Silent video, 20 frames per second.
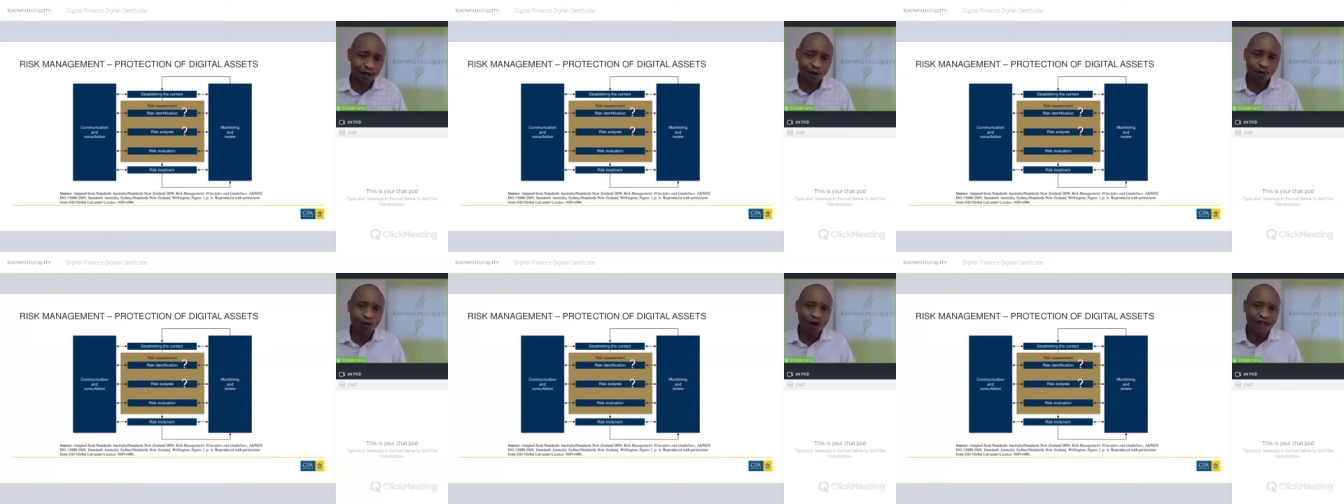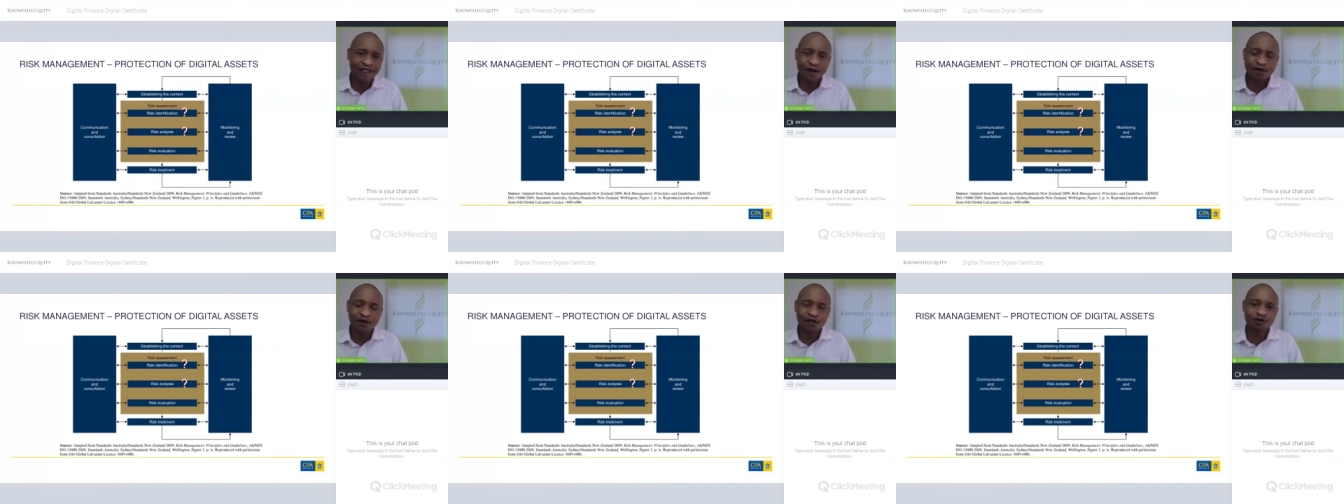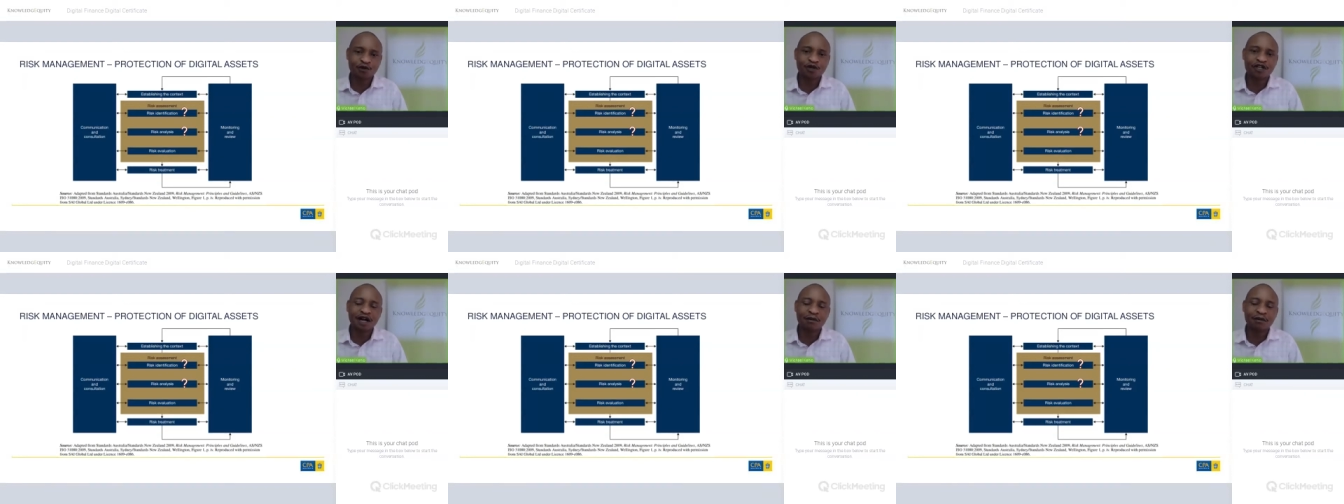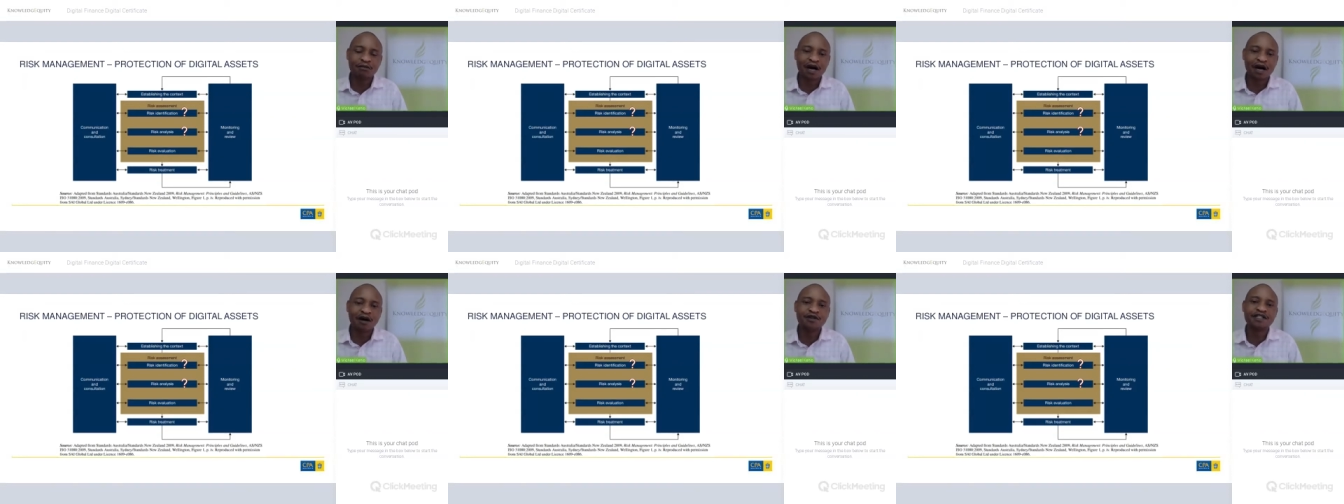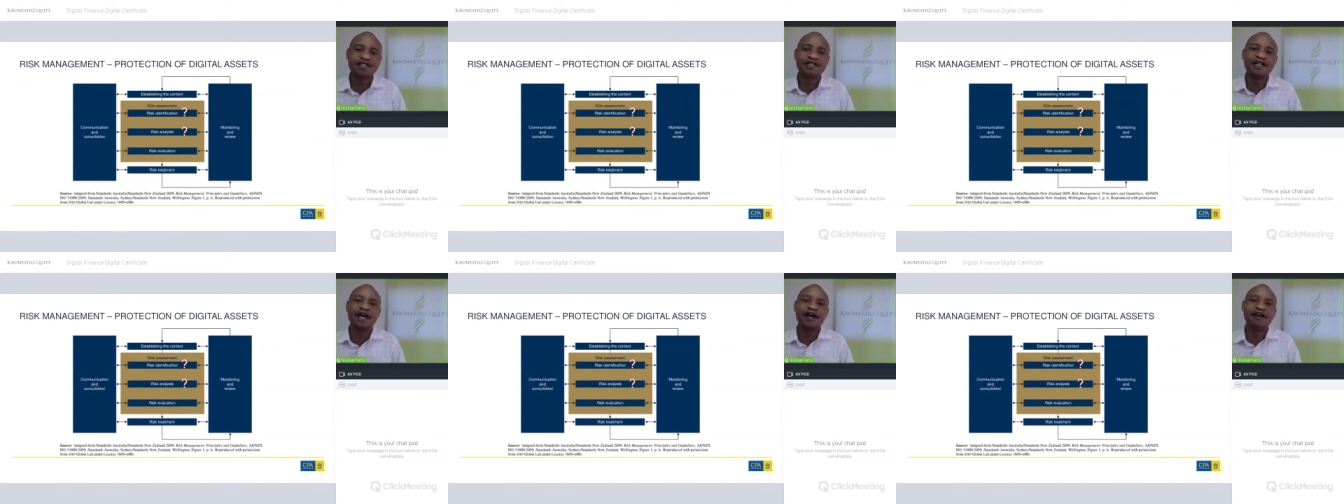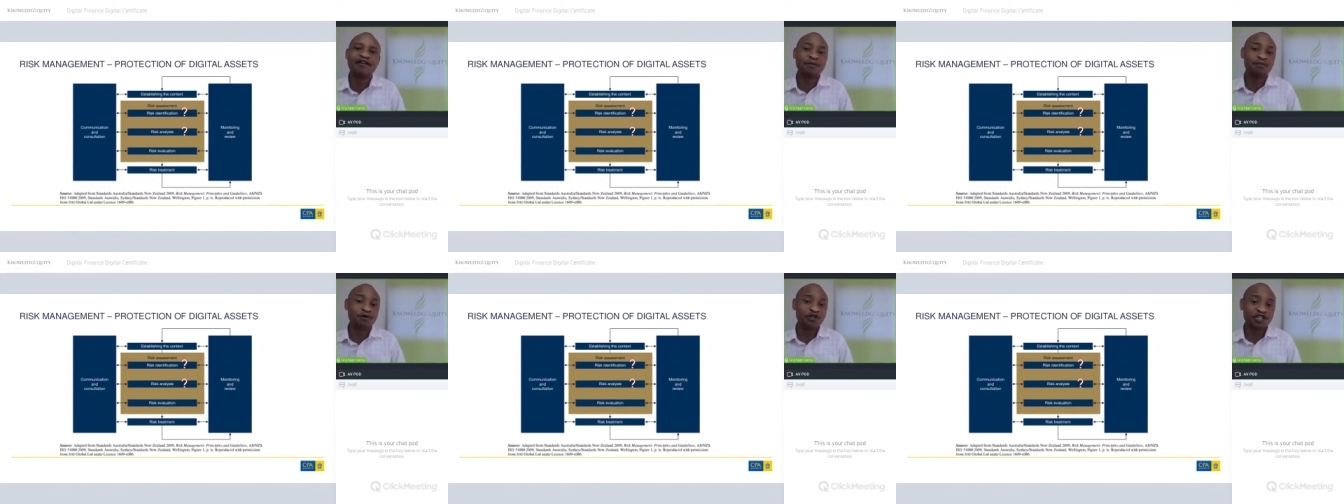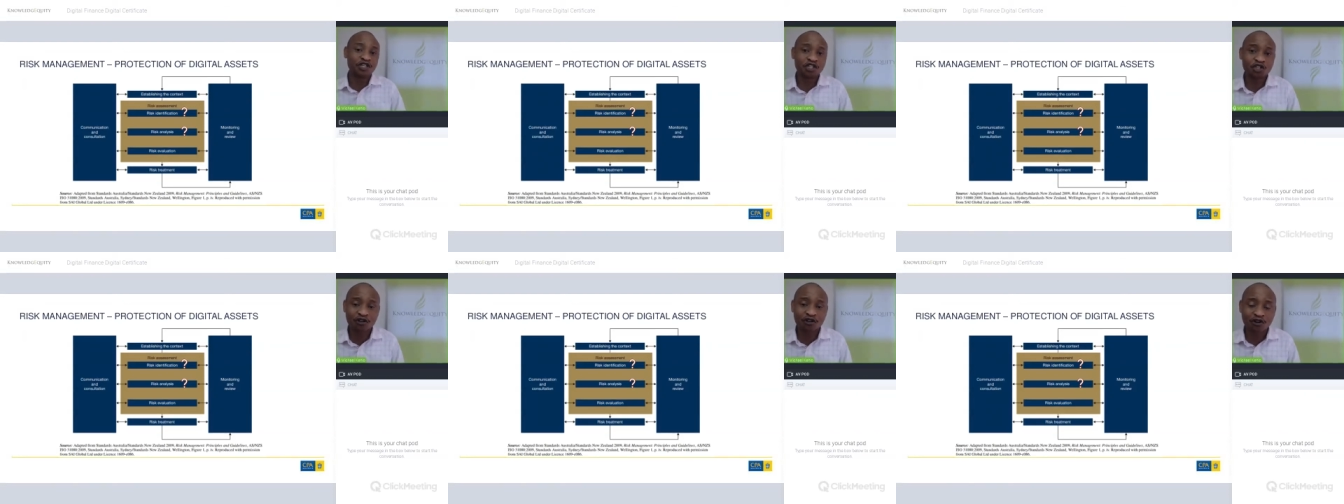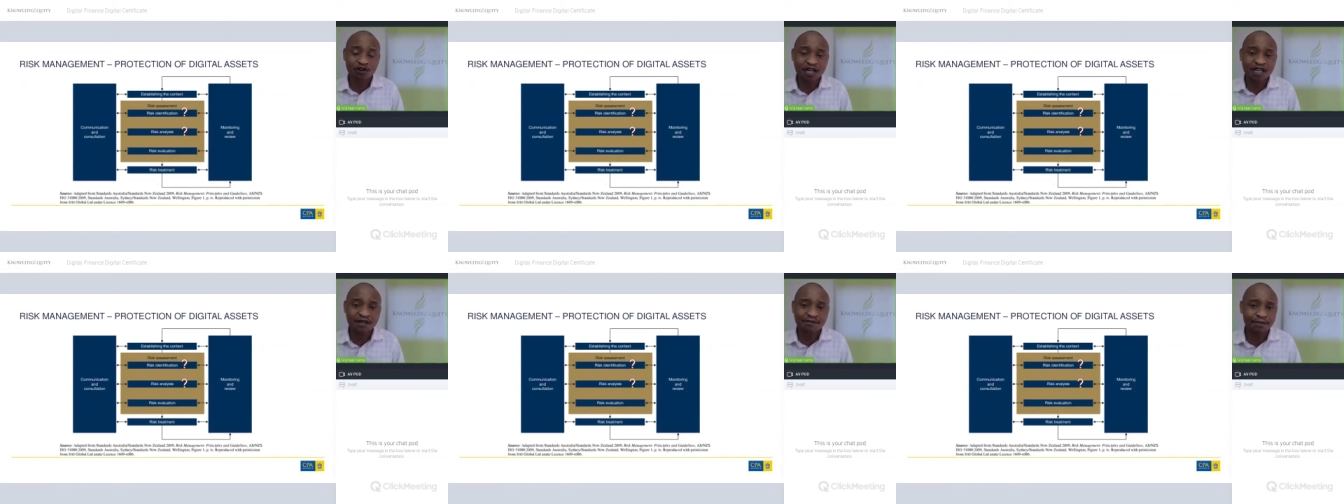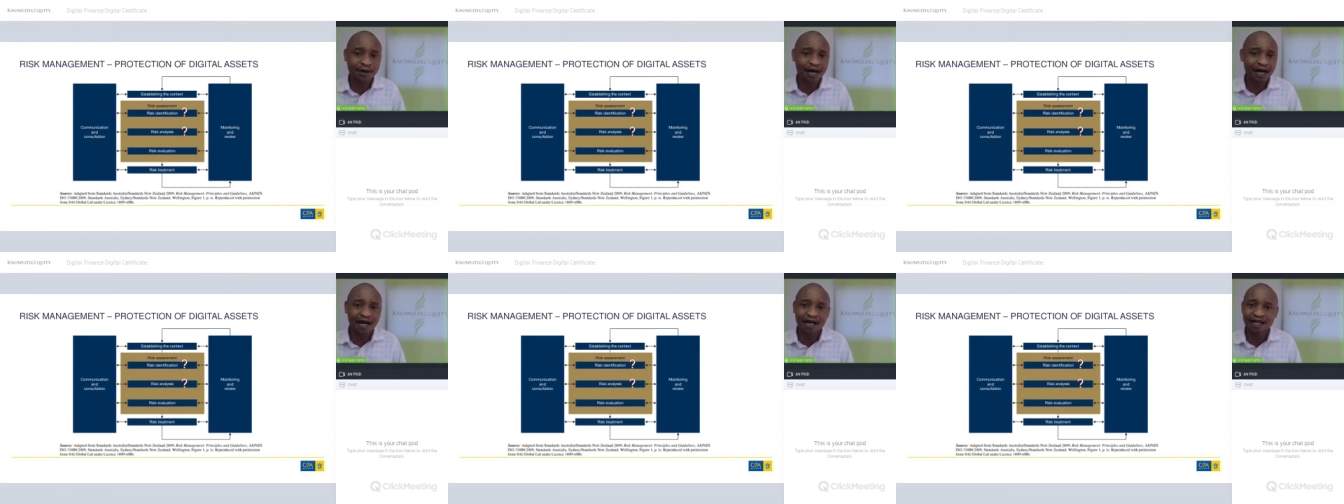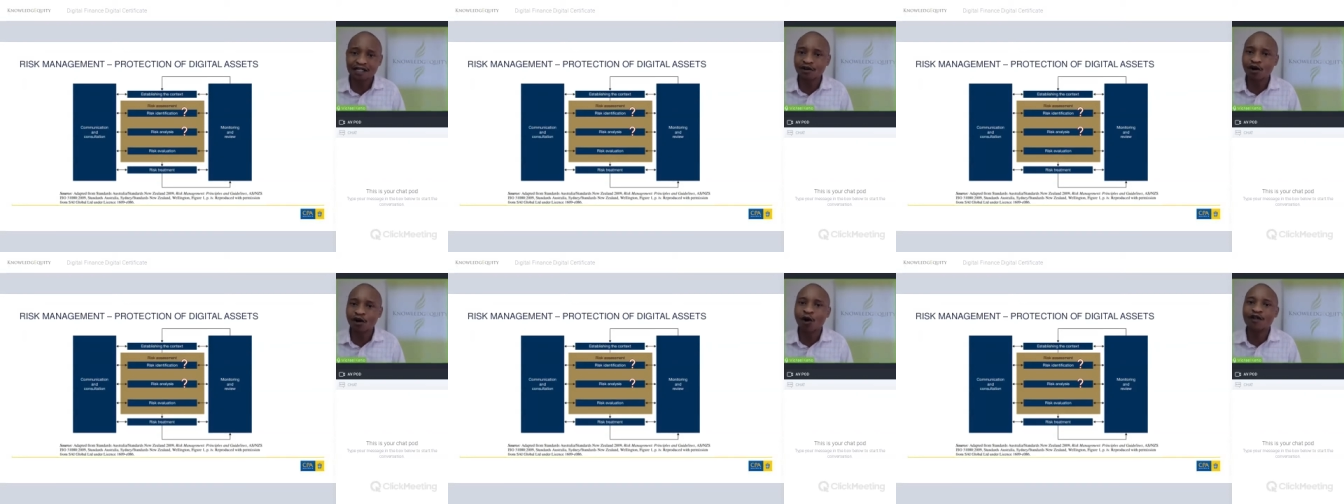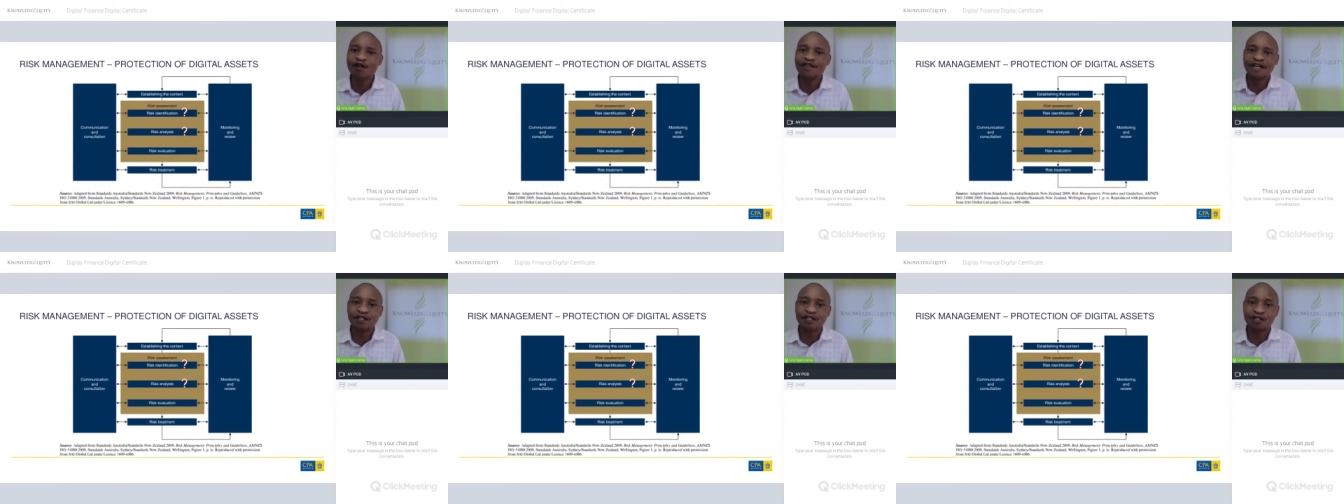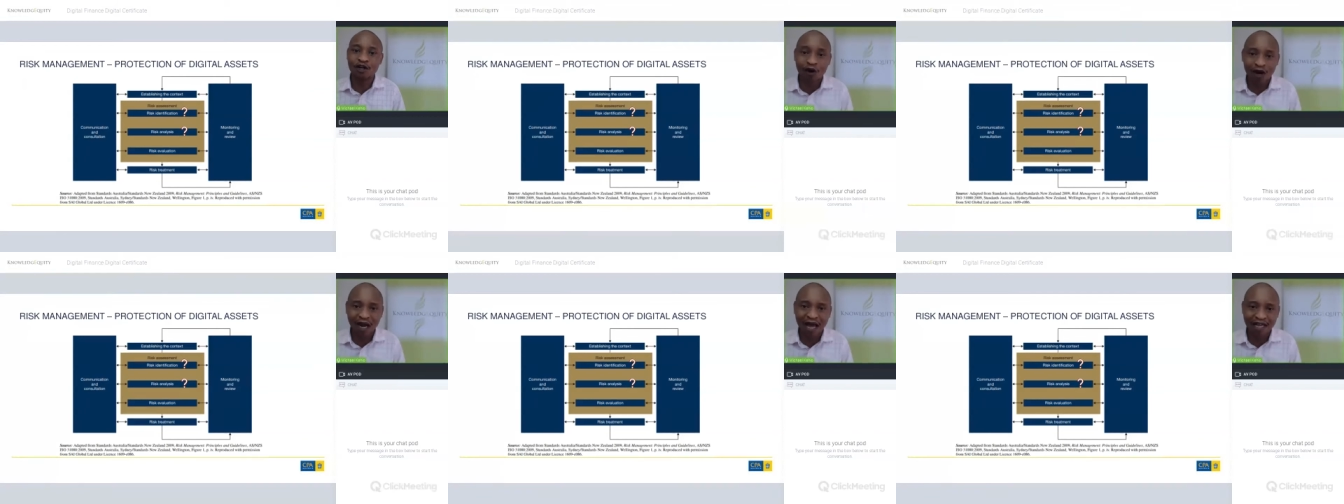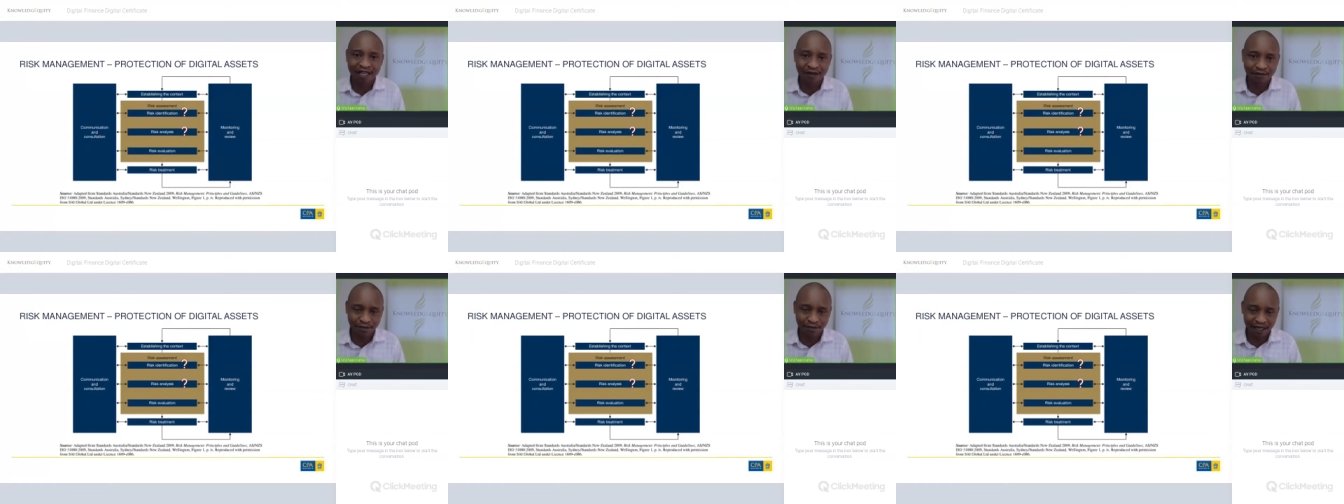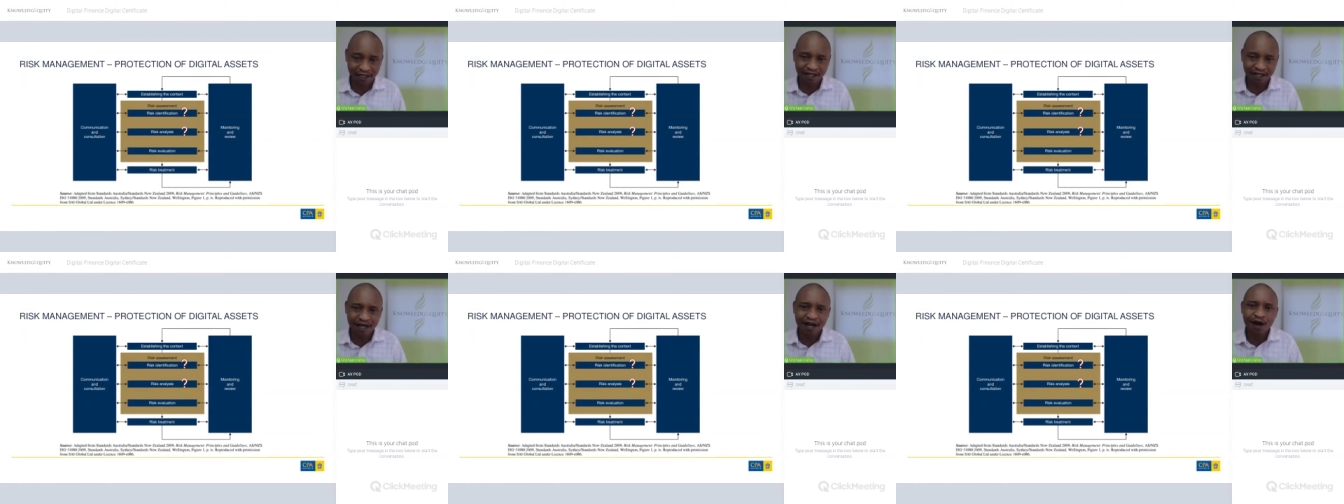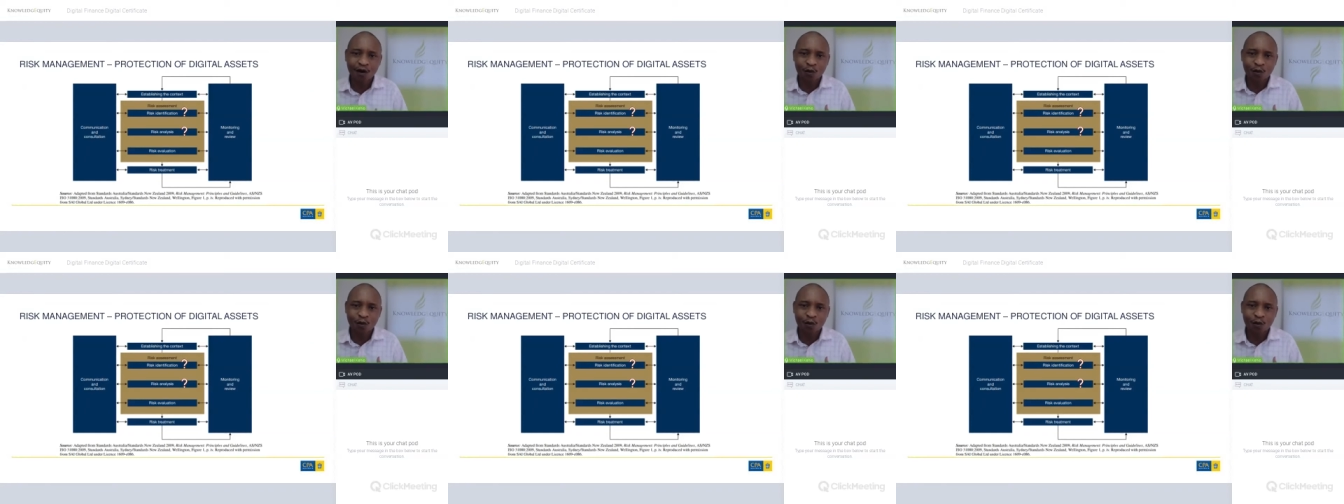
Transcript: Whether you're talking about the reputational impact or the dollar impact,